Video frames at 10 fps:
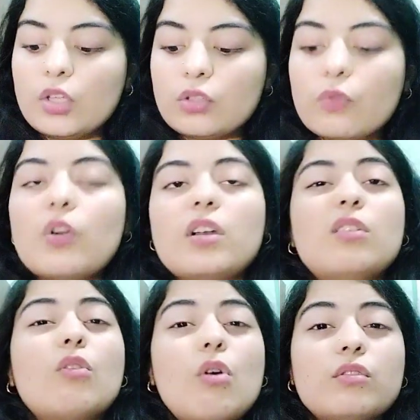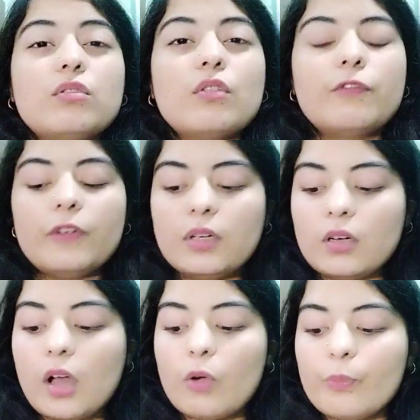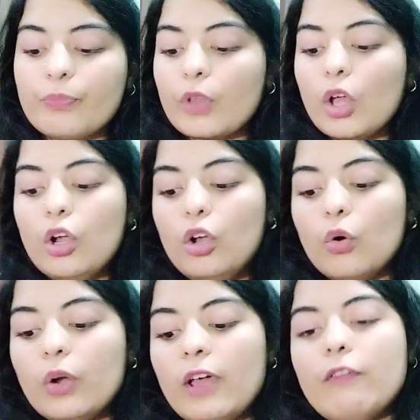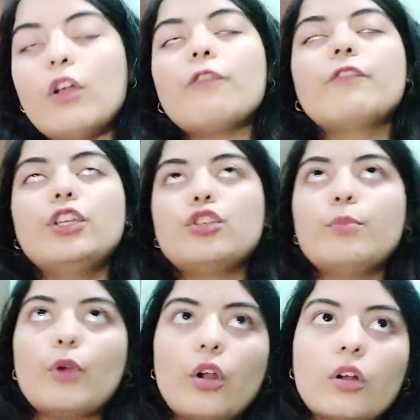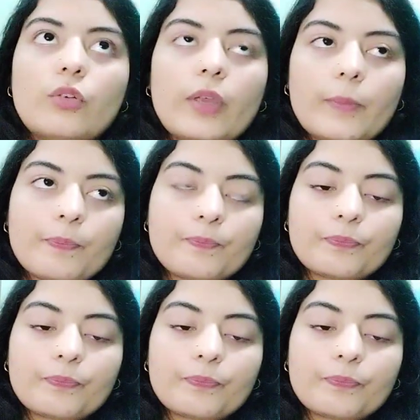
So what are the causes of it? Now, low level of nation product. Okay,